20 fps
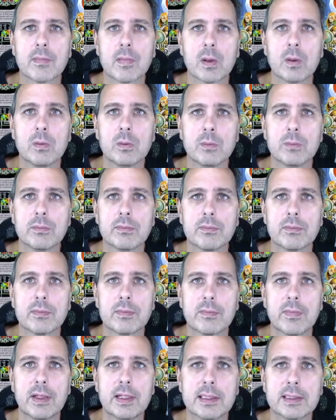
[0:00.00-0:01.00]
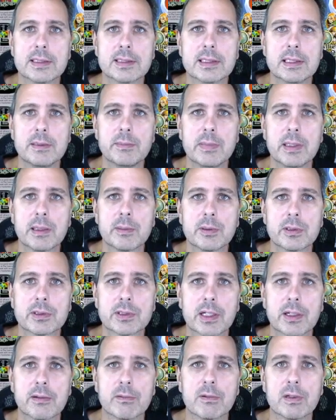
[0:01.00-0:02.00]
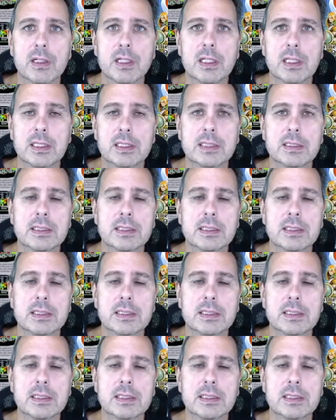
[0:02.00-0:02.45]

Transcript: oh, they didn't see me. I'm gonna try to run.